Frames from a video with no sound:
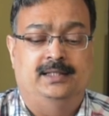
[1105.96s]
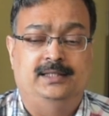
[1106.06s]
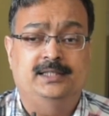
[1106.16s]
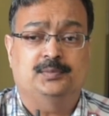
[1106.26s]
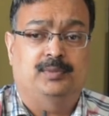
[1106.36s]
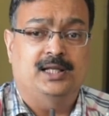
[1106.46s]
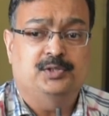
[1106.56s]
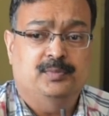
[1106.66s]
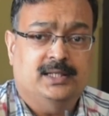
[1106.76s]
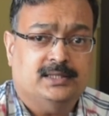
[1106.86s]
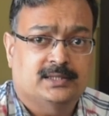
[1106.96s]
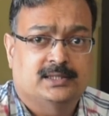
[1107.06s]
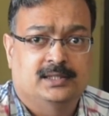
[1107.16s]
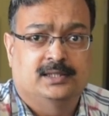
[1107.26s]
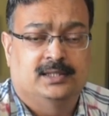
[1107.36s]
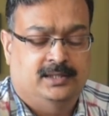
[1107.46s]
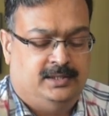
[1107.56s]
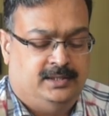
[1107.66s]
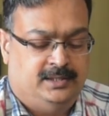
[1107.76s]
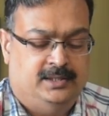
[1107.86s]
This plunge base
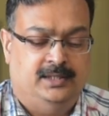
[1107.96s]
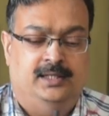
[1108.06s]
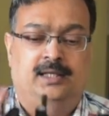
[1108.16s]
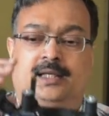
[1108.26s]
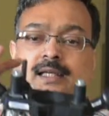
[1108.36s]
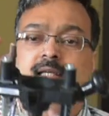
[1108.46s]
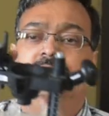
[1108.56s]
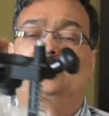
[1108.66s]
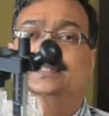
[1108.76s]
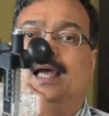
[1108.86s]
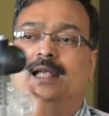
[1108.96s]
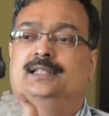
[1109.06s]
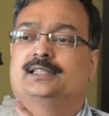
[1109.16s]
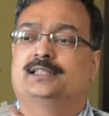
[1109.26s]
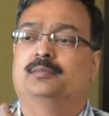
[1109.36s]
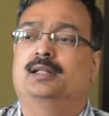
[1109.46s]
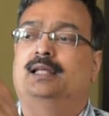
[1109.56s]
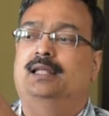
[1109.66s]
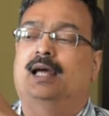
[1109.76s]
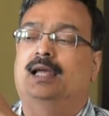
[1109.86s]
is adjustable
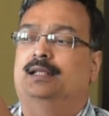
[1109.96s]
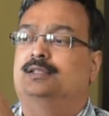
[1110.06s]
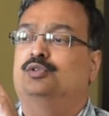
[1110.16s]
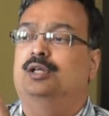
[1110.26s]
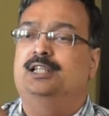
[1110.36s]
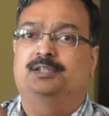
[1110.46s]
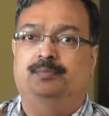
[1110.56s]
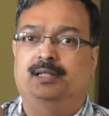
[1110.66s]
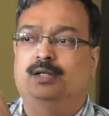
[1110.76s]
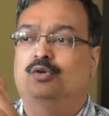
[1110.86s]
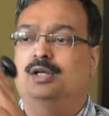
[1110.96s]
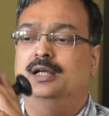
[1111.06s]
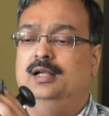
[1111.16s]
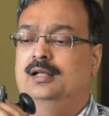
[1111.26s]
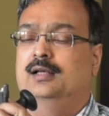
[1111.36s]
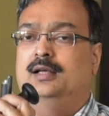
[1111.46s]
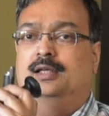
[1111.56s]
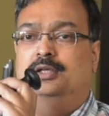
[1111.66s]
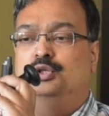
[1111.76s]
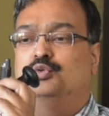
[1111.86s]
in height. So it is spring loaded.
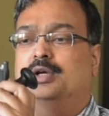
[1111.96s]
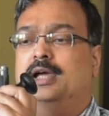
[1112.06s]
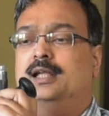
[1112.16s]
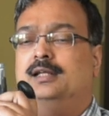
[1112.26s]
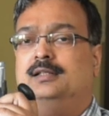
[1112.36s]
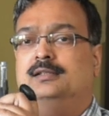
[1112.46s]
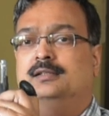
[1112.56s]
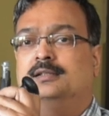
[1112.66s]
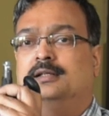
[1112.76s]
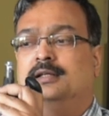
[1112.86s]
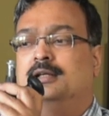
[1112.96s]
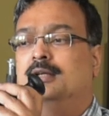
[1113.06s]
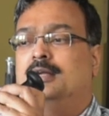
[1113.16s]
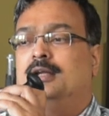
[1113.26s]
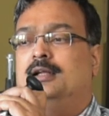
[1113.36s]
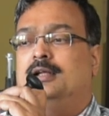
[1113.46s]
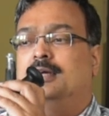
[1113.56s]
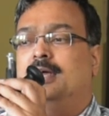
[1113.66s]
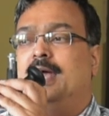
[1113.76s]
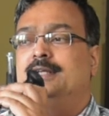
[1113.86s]
You can
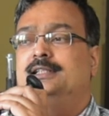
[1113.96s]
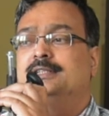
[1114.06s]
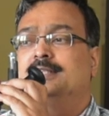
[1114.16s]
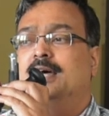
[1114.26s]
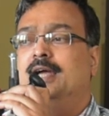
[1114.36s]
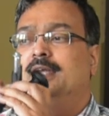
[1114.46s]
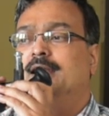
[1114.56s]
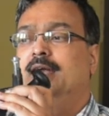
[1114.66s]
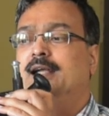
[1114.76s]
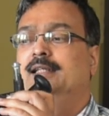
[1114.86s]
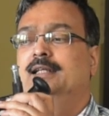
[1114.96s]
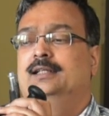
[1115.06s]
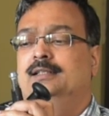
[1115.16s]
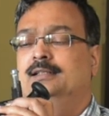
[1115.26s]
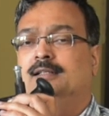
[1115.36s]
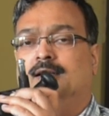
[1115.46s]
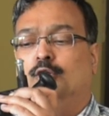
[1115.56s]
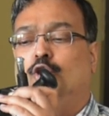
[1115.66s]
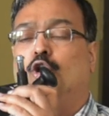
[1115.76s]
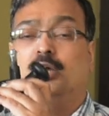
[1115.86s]
adjust the height and then
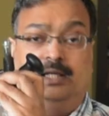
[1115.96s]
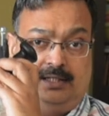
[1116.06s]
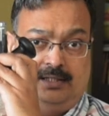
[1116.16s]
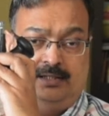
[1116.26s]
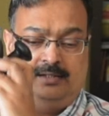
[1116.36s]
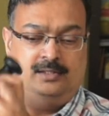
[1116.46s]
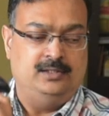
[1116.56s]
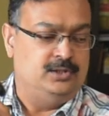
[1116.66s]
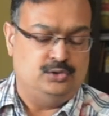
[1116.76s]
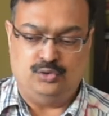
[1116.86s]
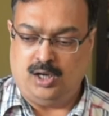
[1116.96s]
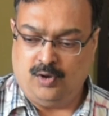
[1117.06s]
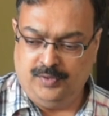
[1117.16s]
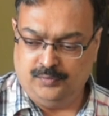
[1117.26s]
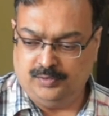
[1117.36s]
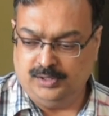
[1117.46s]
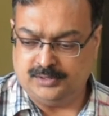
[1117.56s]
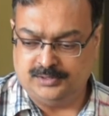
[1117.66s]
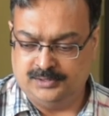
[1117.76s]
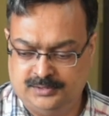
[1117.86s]
lock it. So how it
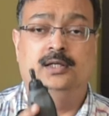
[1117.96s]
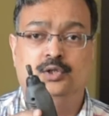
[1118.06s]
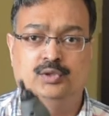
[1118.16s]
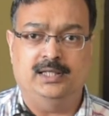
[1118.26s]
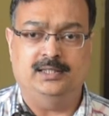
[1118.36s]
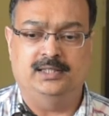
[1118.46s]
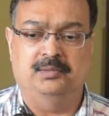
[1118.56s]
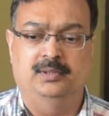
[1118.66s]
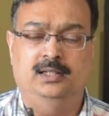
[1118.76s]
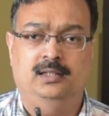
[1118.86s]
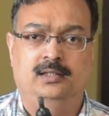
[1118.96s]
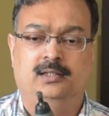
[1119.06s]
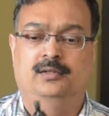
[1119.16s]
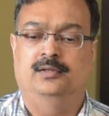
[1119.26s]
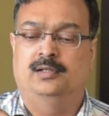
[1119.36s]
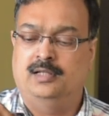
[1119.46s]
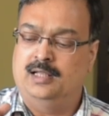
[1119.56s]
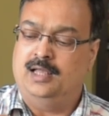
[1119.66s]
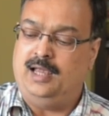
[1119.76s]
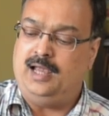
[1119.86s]
works, you take the Dremel
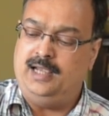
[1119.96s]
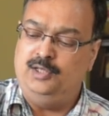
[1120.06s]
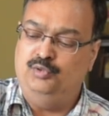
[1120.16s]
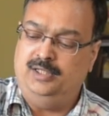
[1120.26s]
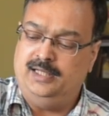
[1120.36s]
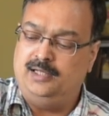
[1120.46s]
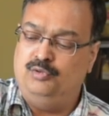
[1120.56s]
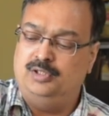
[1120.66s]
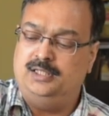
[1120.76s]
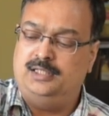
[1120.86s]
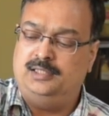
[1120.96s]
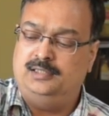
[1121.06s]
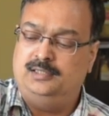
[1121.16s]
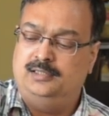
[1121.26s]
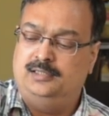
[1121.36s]
and you take out the